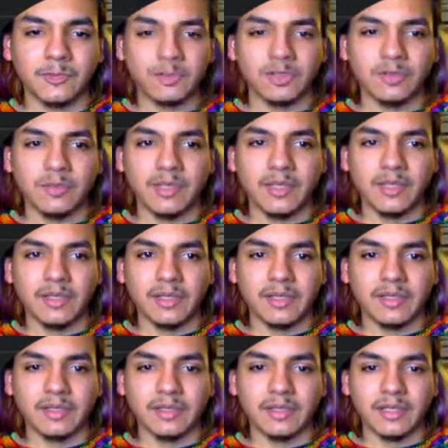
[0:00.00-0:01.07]
Should be
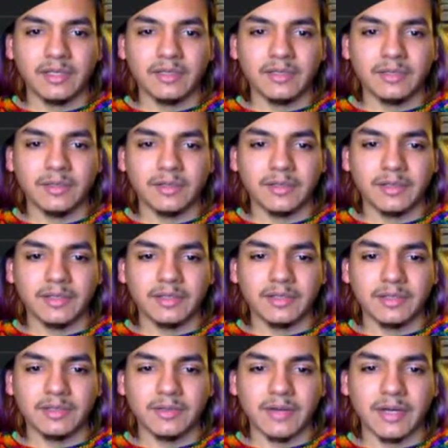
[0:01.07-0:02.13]
like a link to her
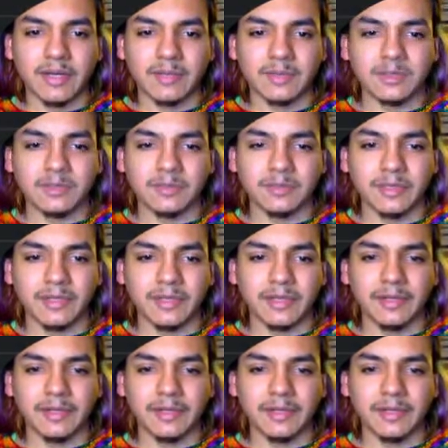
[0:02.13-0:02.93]
Instagram somewhere